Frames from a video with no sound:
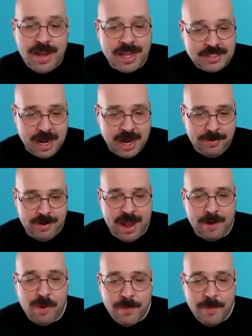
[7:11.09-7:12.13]
Next up,
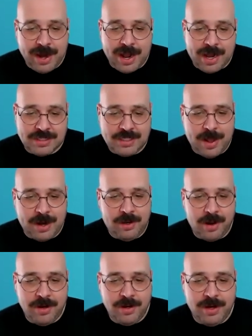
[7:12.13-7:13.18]
and one we get asked about a
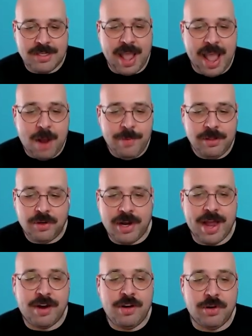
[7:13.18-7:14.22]
lot, is how we
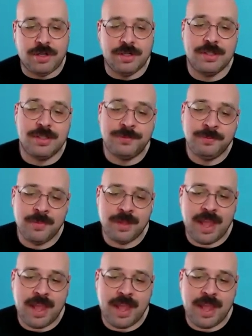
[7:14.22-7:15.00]
look at our doctors.